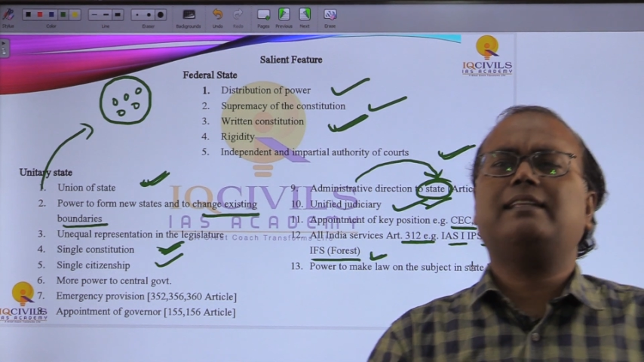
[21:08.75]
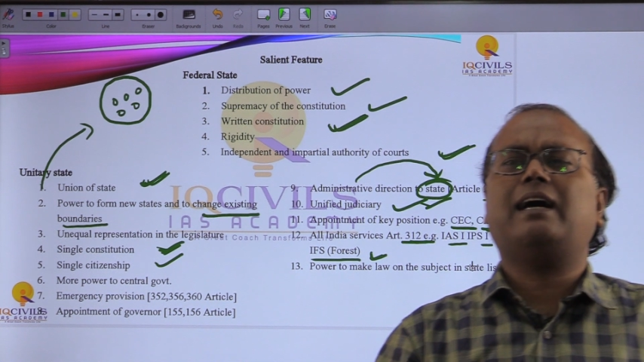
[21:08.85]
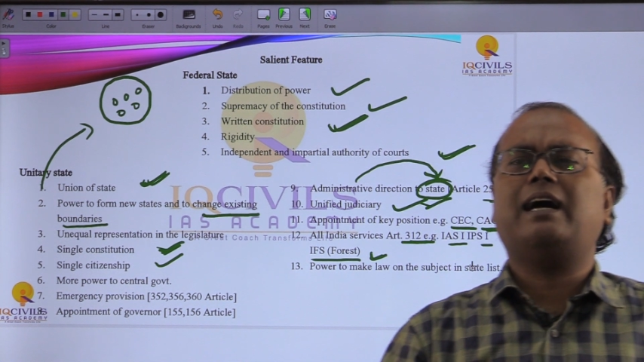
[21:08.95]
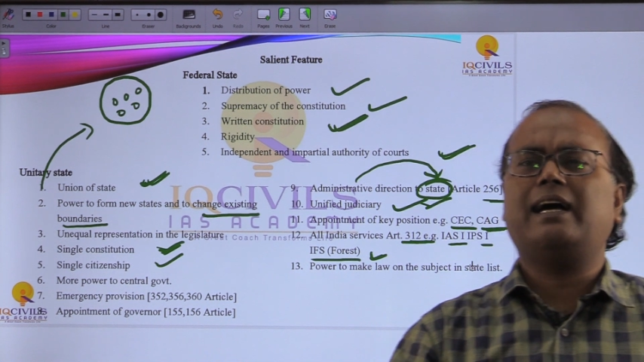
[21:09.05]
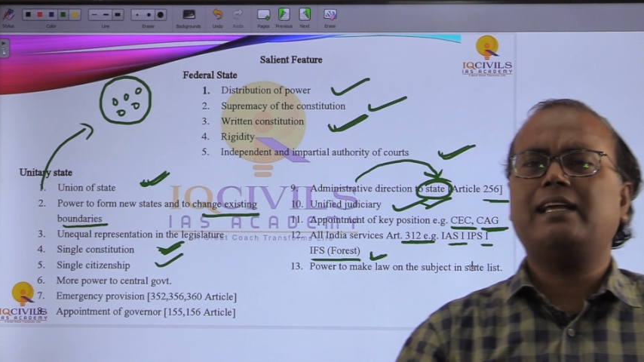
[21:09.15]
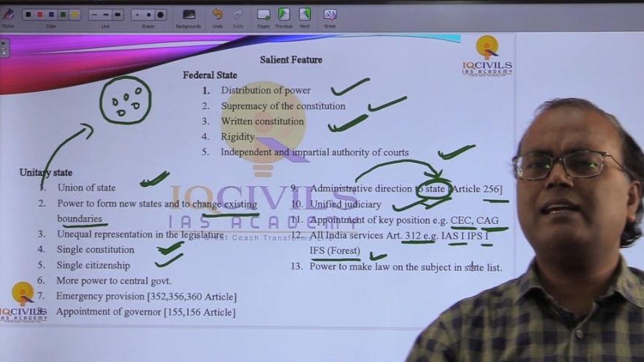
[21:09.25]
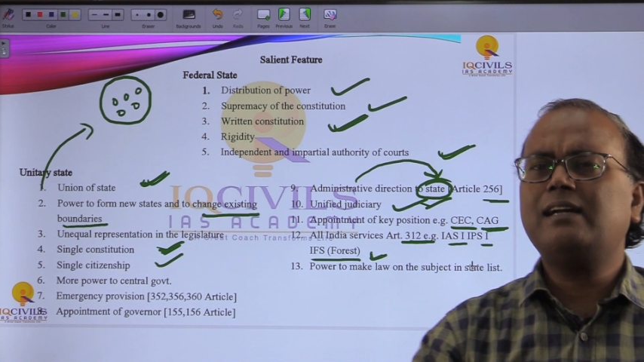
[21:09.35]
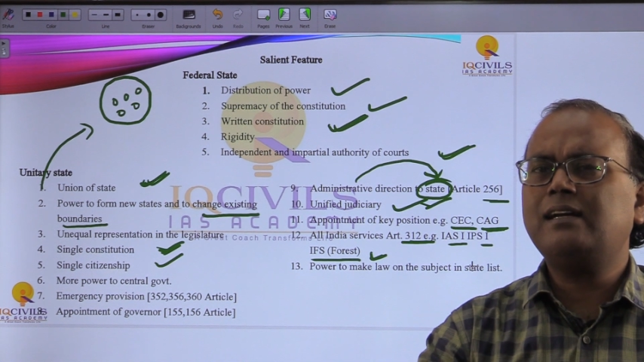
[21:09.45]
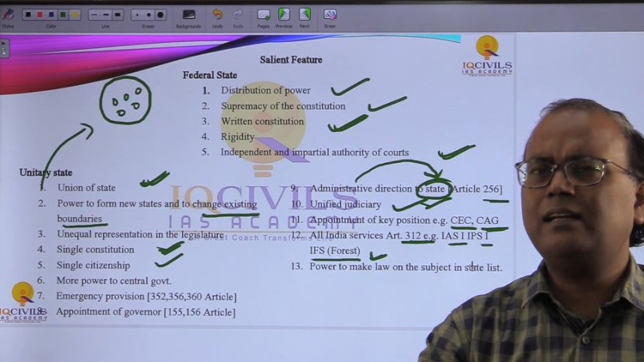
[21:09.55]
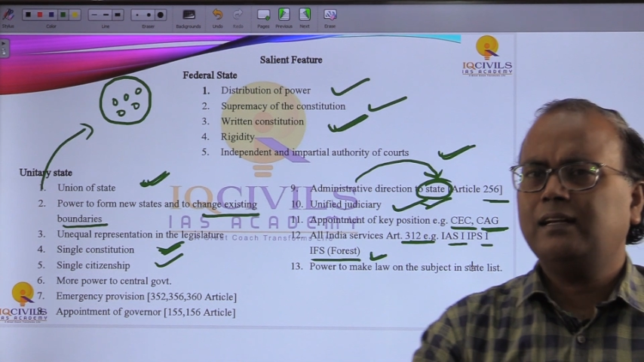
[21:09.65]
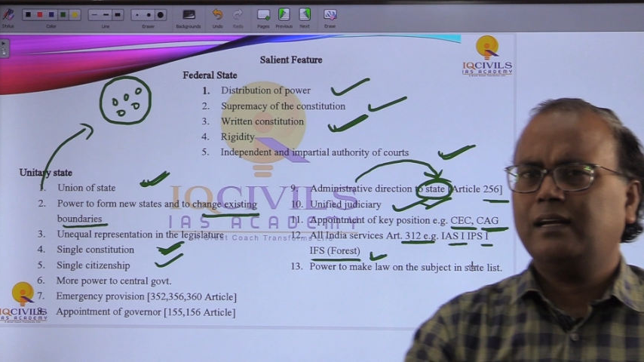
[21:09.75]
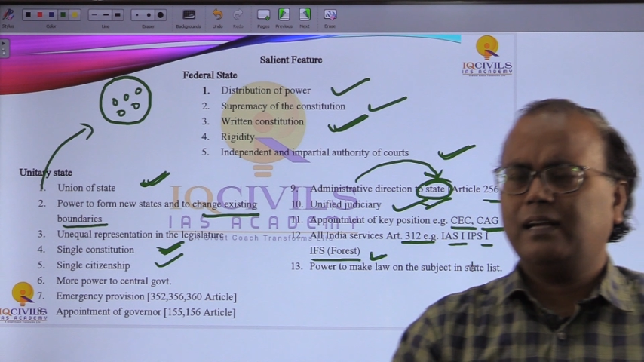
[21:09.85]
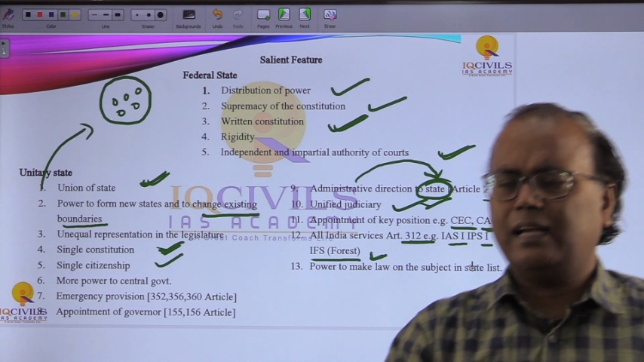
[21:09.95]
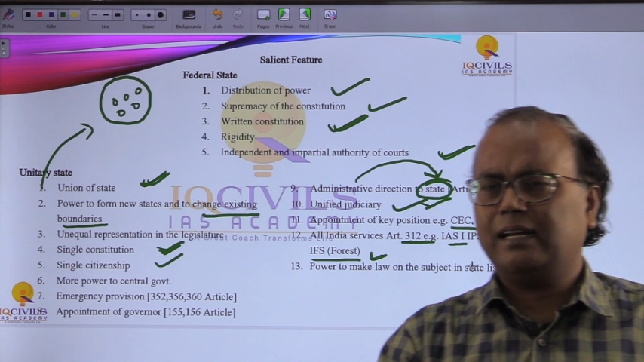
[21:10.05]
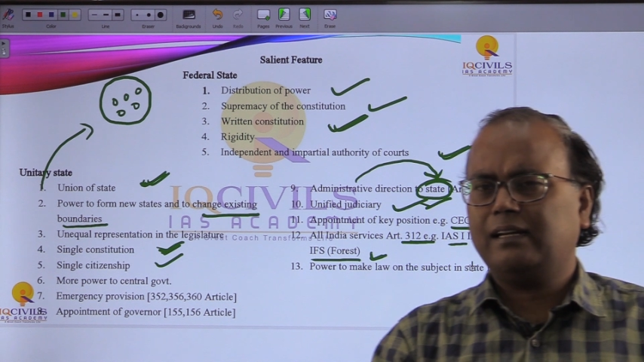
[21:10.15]
the higher
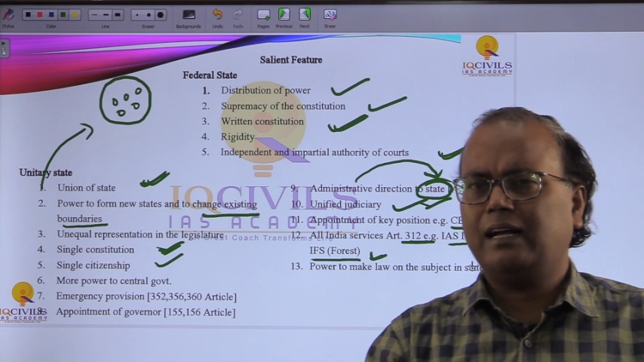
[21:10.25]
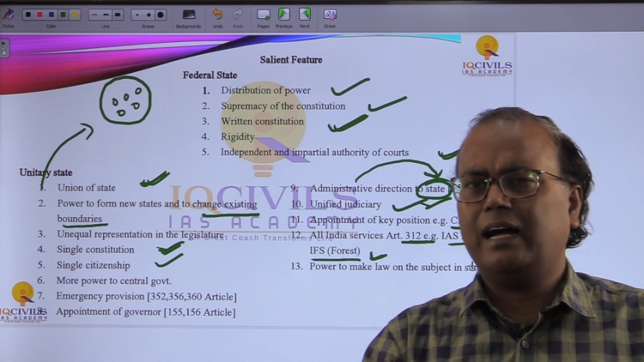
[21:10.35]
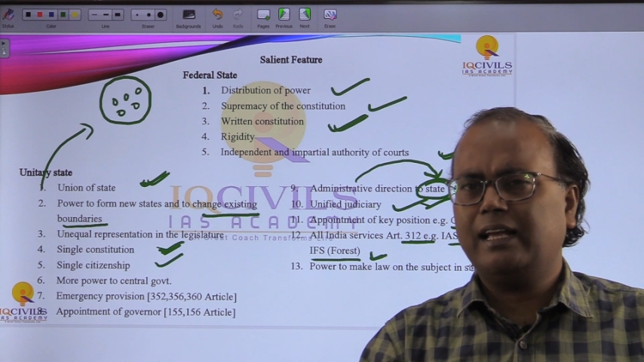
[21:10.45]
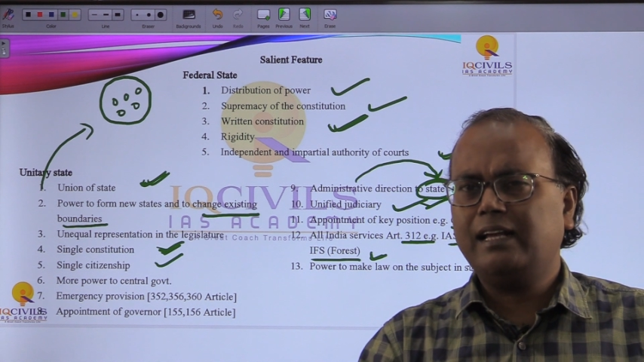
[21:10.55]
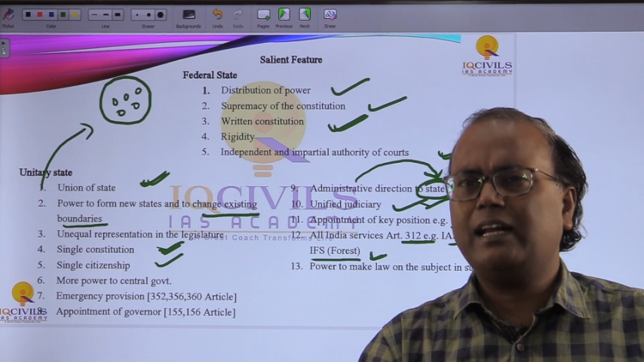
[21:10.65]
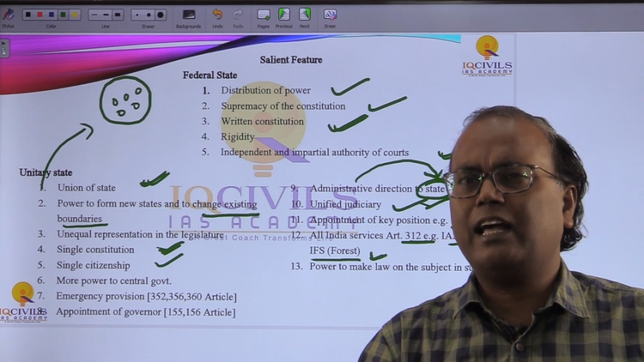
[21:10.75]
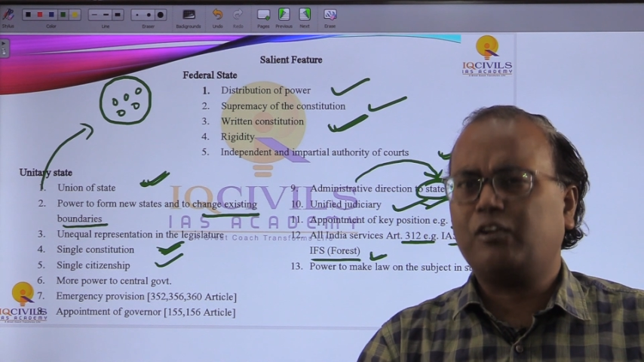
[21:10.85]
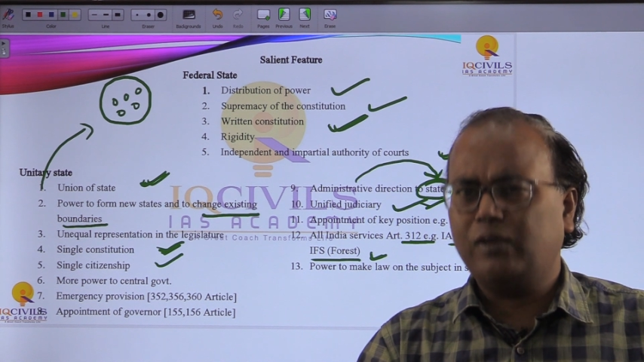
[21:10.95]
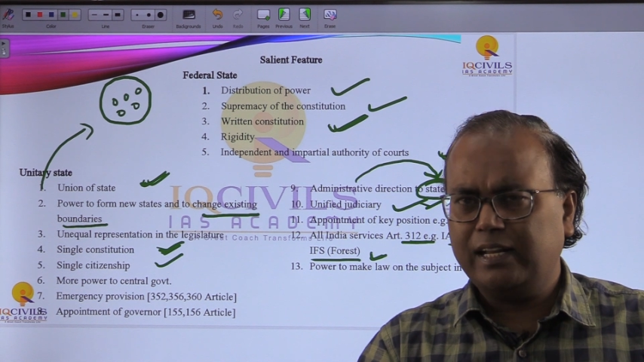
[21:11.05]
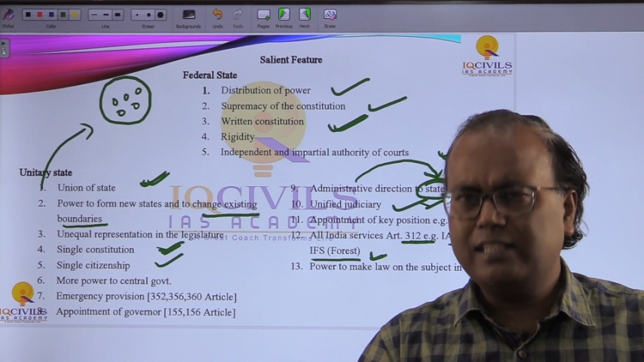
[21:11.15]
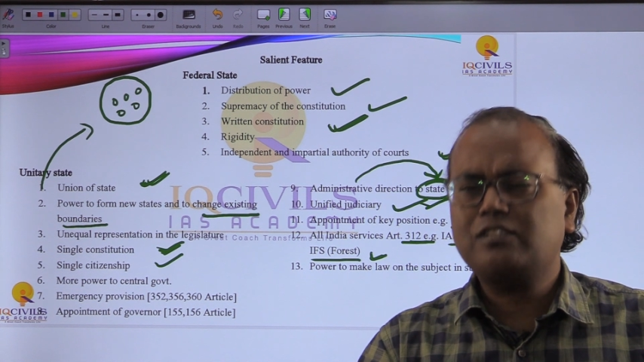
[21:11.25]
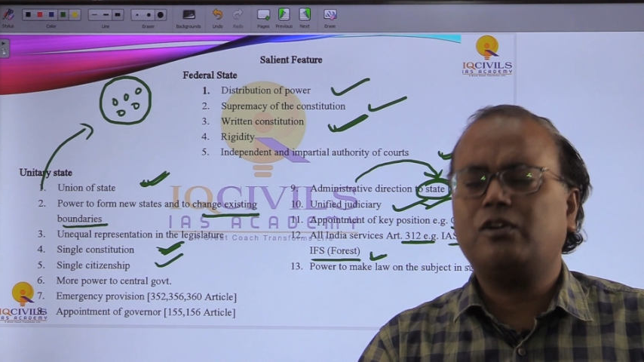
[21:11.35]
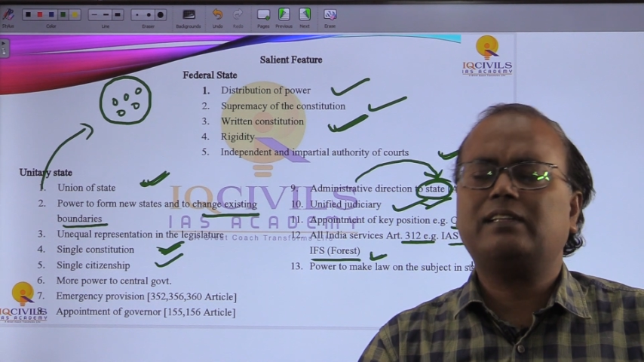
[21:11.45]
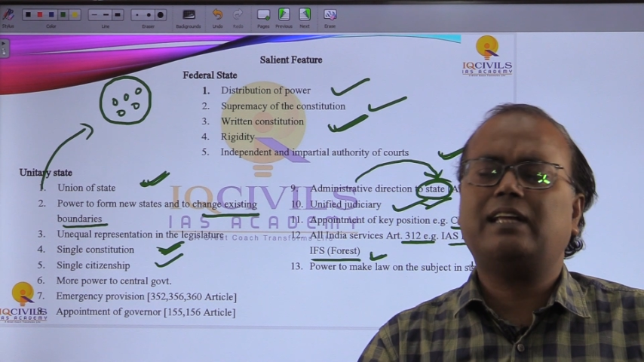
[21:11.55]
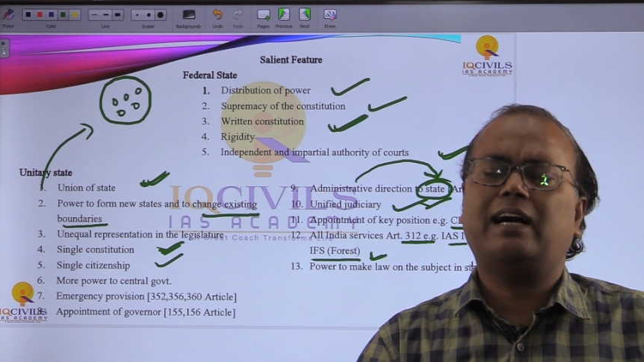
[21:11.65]
echelons or